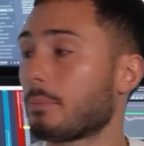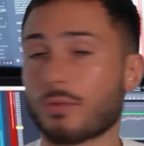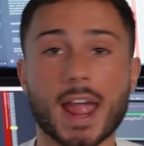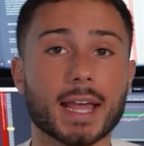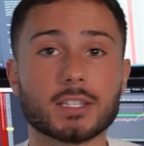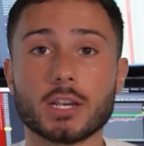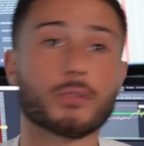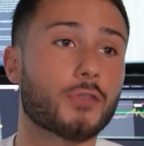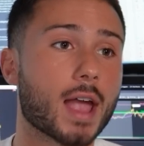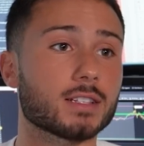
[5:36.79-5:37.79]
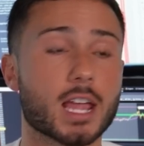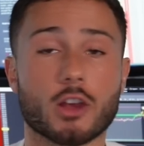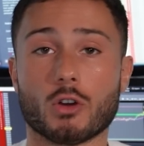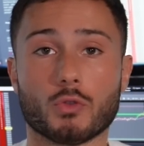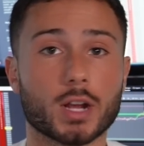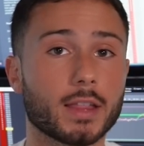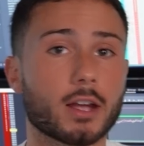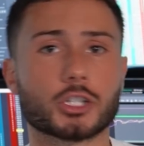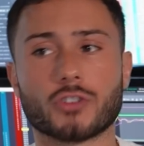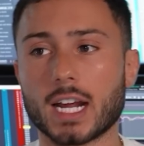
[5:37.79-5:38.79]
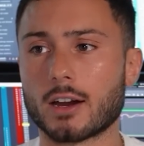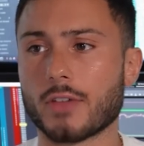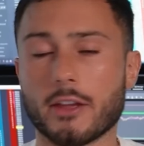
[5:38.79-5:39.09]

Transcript: bragging to your friends that you're a really good trader,